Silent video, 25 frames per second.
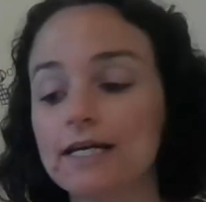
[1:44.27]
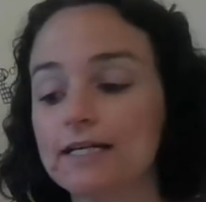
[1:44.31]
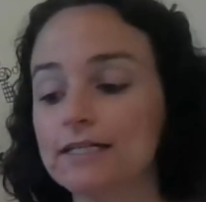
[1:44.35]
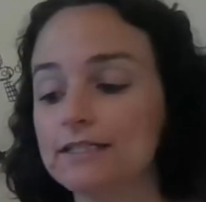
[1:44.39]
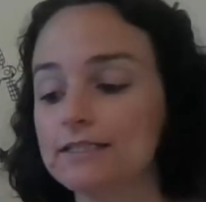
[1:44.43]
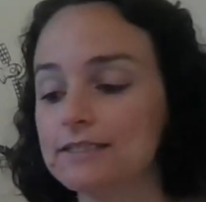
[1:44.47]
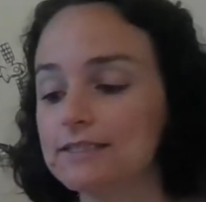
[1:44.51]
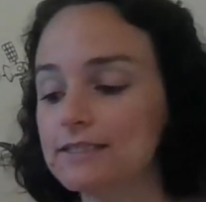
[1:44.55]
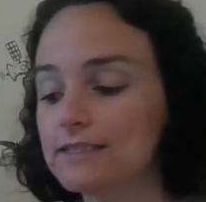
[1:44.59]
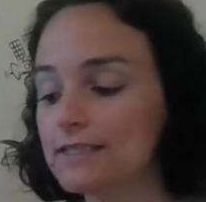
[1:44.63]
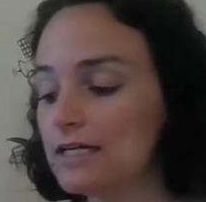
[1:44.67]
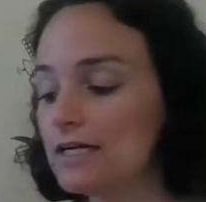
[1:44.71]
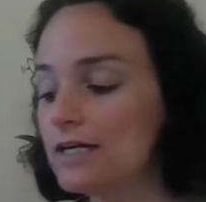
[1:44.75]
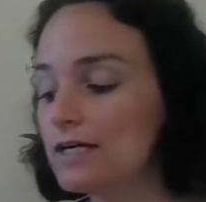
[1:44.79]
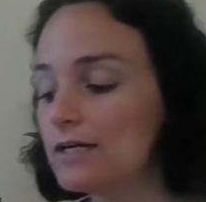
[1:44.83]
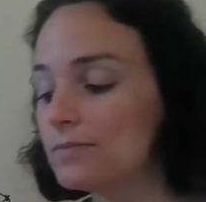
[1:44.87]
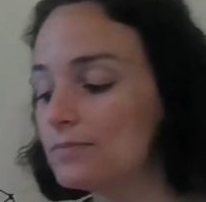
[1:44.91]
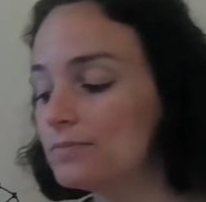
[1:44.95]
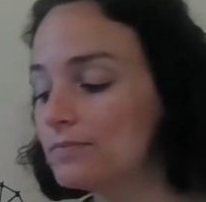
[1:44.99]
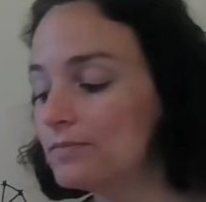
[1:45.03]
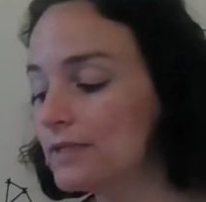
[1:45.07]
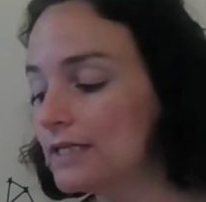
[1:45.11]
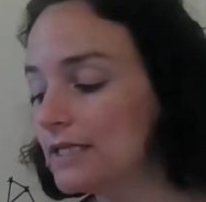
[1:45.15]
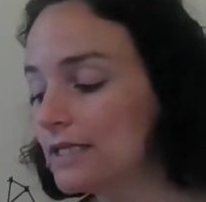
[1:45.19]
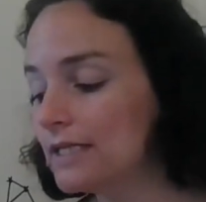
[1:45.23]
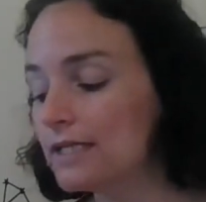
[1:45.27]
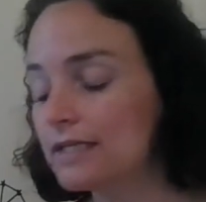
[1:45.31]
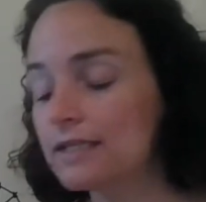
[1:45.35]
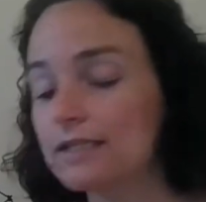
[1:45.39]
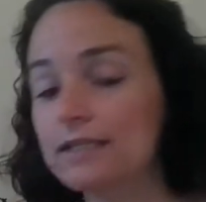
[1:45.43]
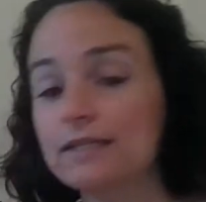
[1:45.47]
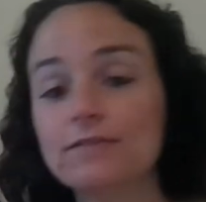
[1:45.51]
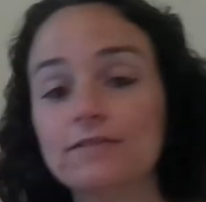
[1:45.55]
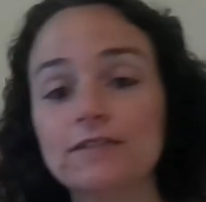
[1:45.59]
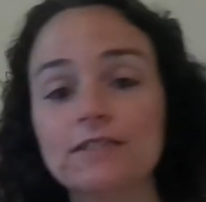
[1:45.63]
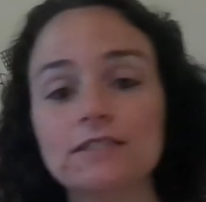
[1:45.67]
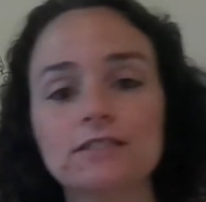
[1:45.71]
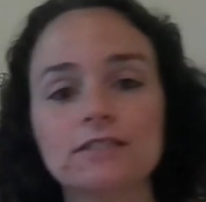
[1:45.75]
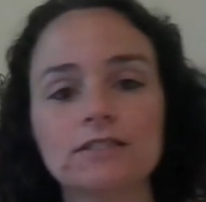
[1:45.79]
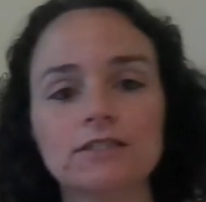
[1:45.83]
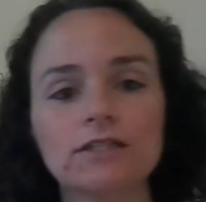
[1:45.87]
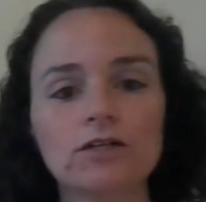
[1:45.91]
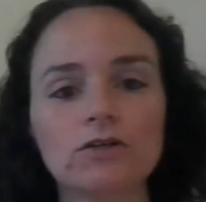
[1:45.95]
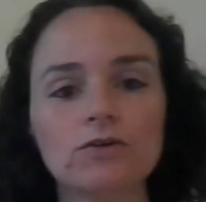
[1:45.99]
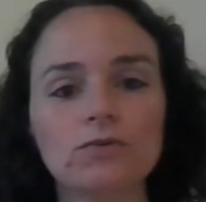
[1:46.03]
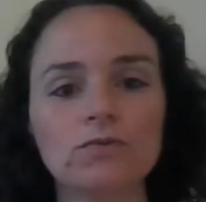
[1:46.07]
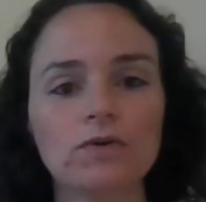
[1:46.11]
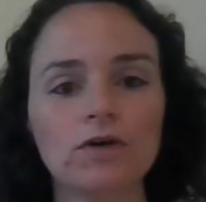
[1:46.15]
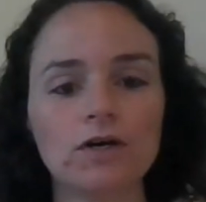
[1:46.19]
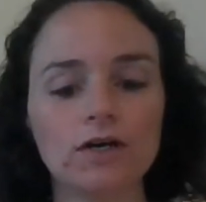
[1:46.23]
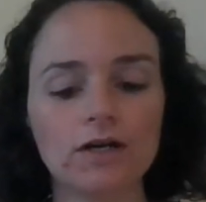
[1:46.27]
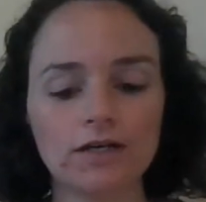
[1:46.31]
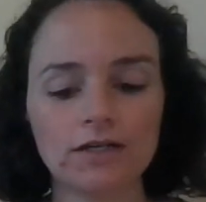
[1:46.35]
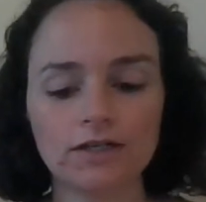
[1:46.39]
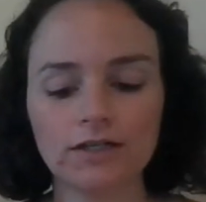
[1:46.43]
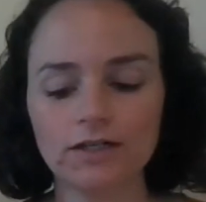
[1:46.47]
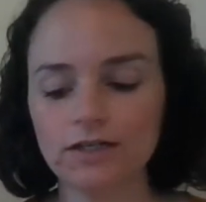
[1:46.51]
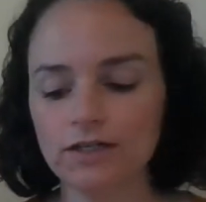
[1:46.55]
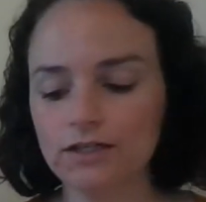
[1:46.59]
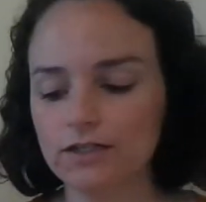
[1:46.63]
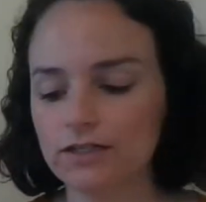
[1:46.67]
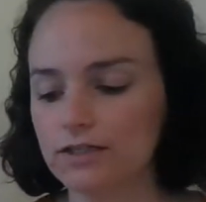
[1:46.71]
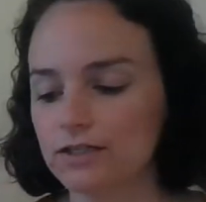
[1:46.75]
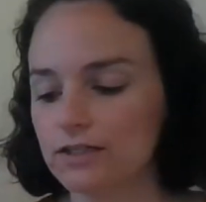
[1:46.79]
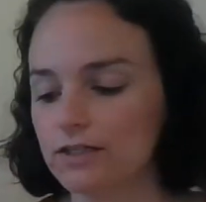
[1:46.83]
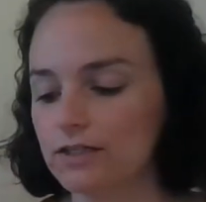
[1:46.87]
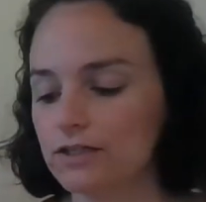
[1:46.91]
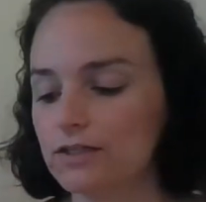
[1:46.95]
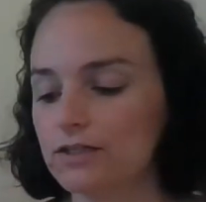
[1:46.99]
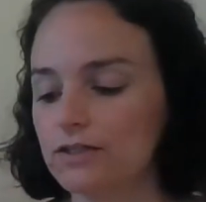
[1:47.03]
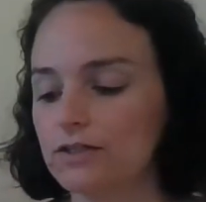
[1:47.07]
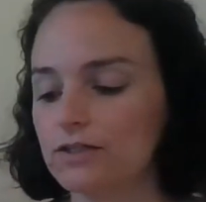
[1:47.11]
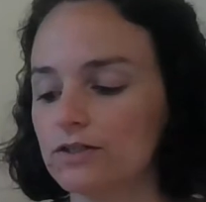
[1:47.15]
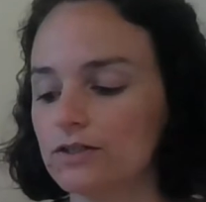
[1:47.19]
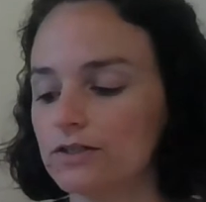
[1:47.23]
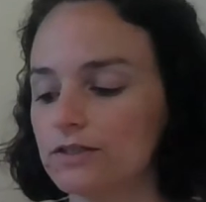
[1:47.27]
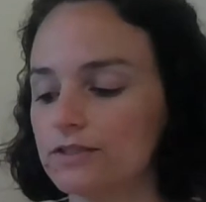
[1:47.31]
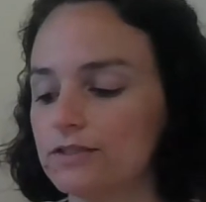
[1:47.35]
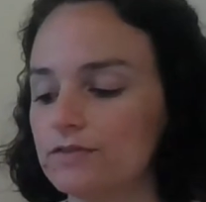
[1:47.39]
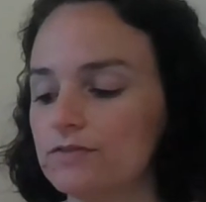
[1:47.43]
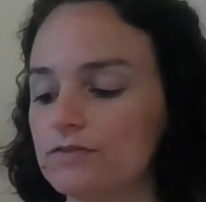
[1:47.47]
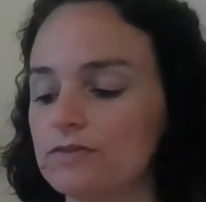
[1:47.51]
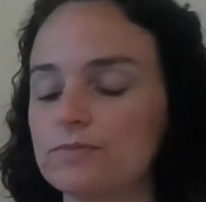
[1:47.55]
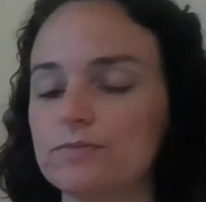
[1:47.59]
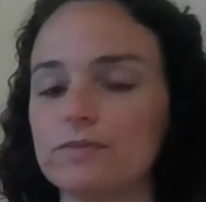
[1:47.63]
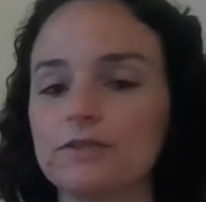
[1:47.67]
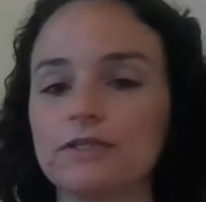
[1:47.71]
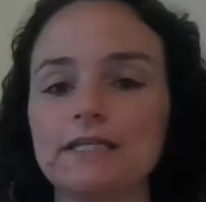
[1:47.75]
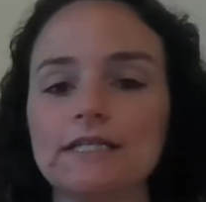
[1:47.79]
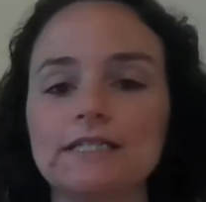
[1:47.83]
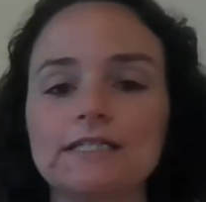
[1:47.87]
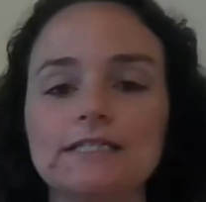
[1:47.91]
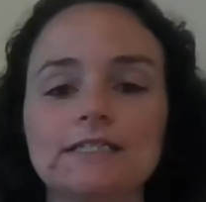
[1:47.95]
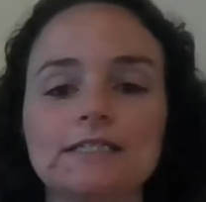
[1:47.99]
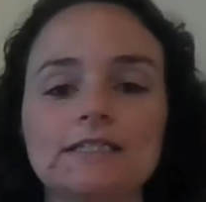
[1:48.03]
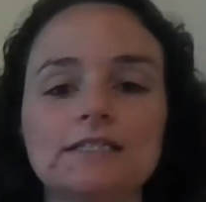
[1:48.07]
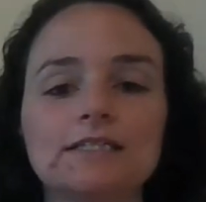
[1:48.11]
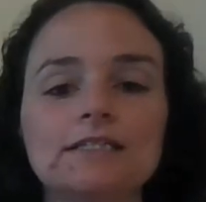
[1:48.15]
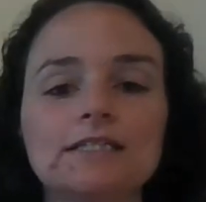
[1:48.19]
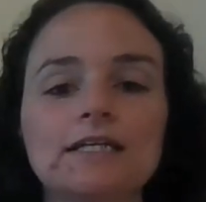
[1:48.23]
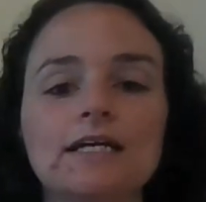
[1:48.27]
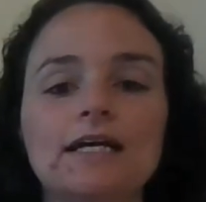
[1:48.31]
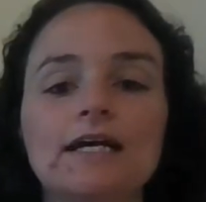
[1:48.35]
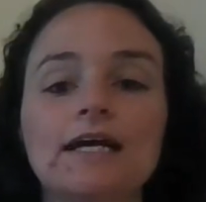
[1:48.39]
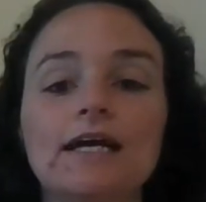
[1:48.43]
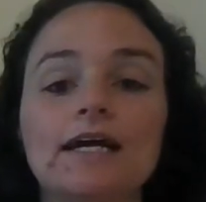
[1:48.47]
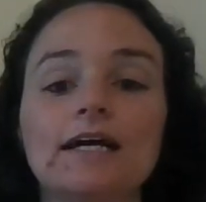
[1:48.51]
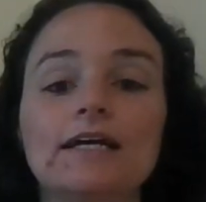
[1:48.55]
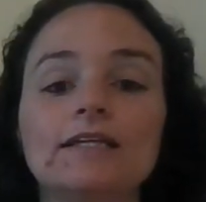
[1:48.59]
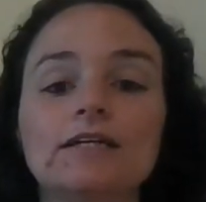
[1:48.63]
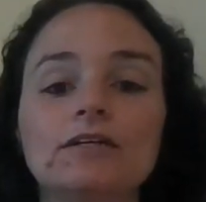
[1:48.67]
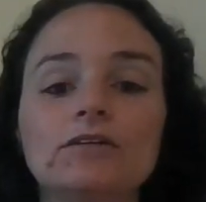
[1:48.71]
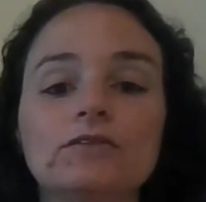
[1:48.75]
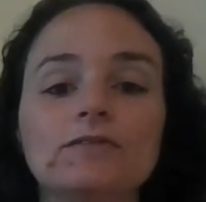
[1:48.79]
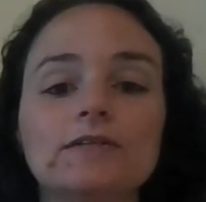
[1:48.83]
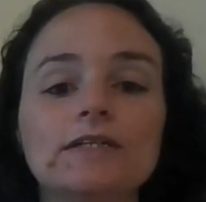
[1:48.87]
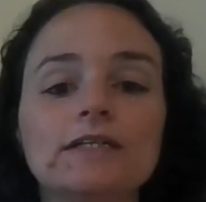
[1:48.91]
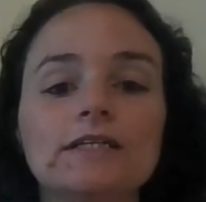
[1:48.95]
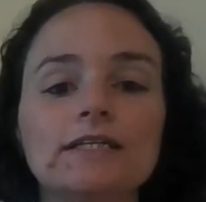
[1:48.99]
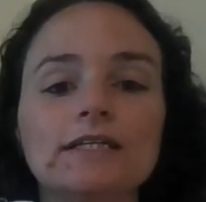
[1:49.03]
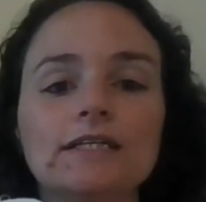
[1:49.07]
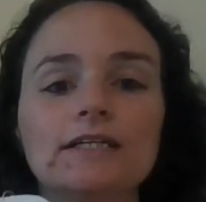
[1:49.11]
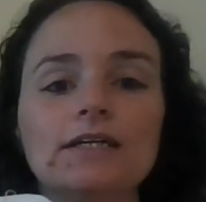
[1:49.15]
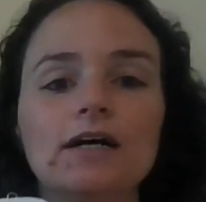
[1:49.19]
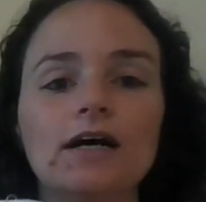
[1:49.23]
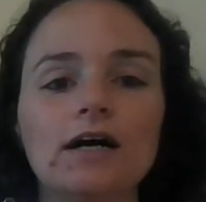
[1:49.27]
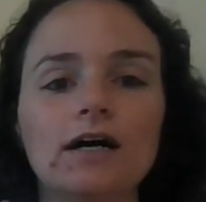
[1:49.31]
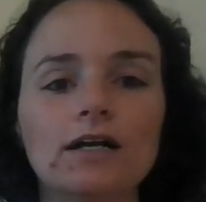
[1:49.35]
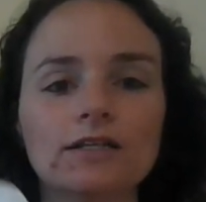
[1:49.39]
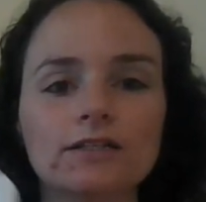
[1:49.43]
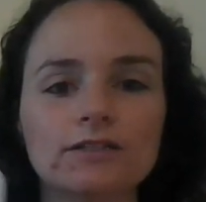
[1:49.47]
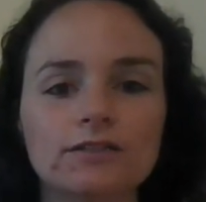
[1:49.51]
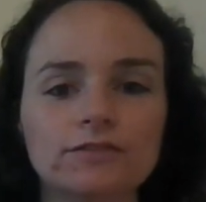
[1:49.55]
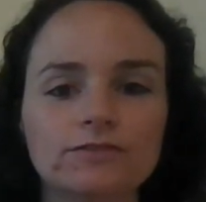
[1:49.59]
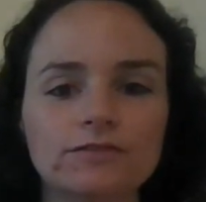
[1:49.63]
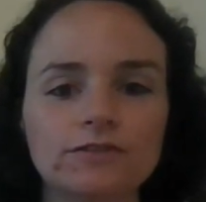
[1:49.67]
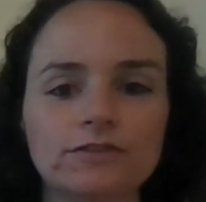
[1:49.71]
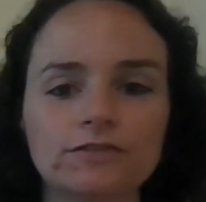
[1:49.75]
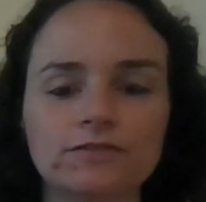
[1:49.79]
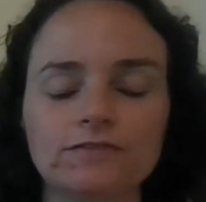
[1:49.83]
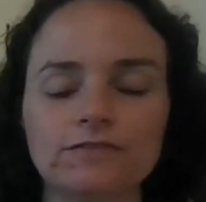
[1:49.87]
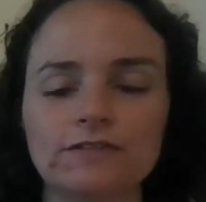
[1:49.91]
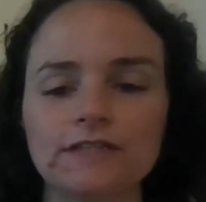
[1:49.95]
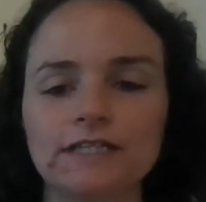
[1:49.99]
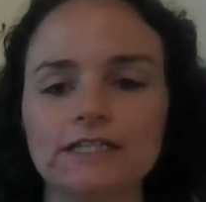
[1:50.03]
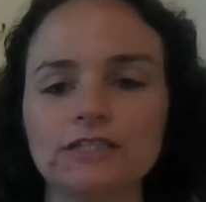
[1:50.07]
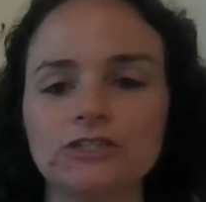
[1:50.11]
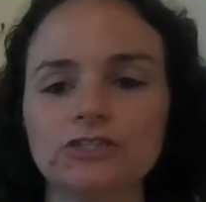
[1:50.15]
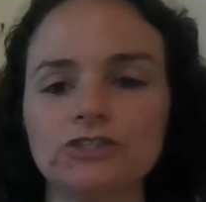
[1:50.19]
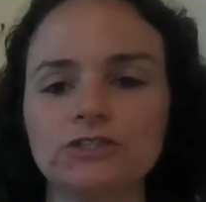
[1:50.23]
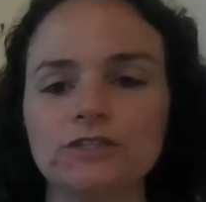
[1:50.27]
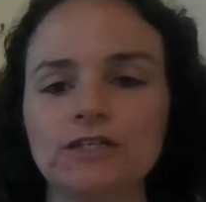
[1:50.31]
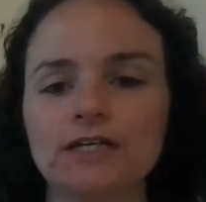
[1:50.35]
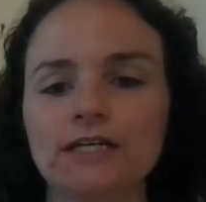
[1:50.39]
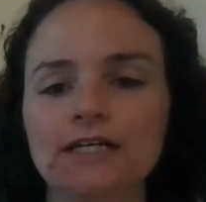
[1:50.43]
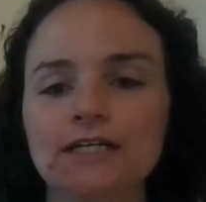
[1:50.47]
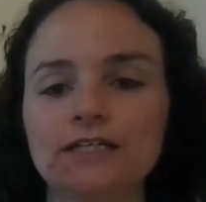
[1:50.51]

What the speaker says: and some live in salt water or different places, and they're really colorful fish.